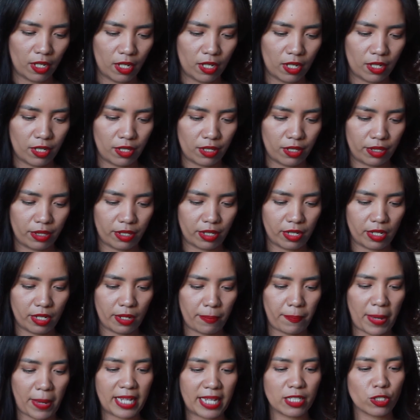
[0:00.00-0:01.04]

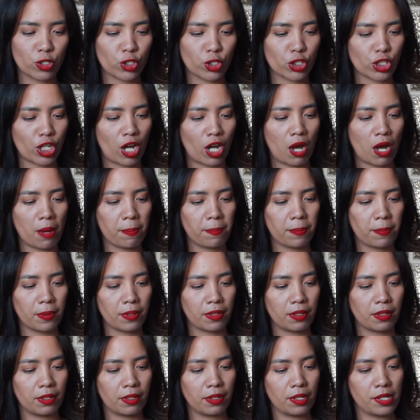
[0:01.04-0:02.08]
the Pen Shop
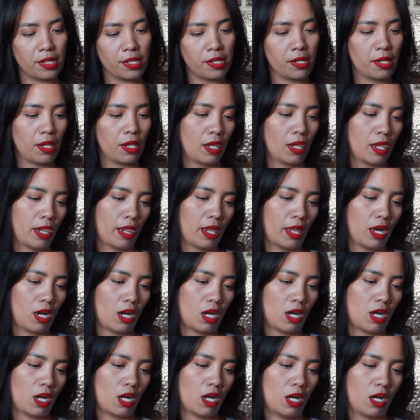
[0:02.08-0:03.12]

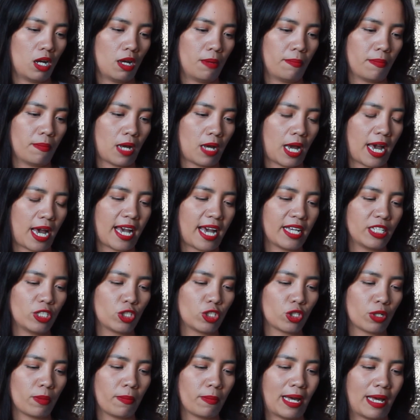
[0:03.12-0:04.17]

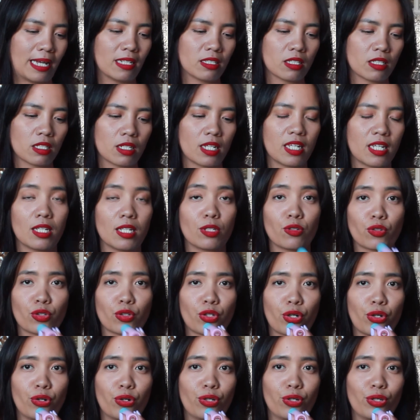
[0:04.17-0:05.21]
Hydra Matte in
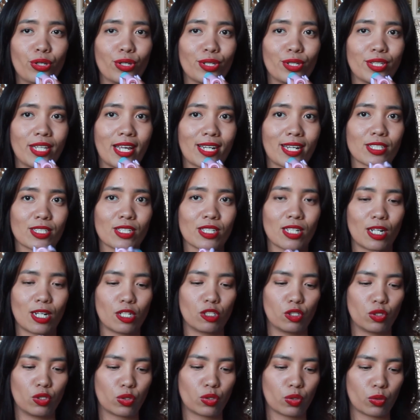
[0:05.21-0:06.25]
Girl Next
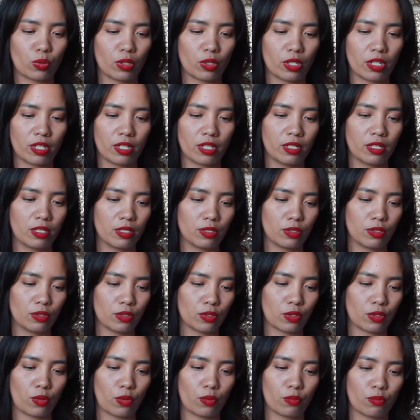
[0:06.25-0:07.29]
Door.
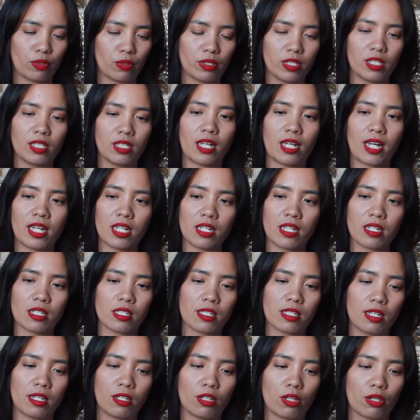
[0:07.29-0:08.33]
So really
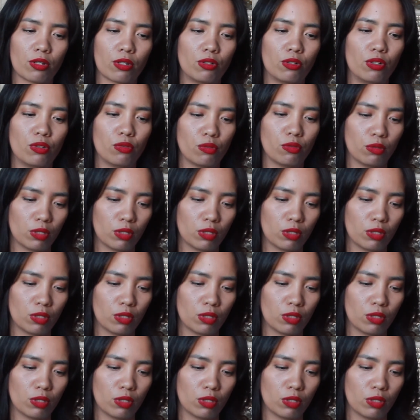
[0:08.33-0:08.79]
nice, another nude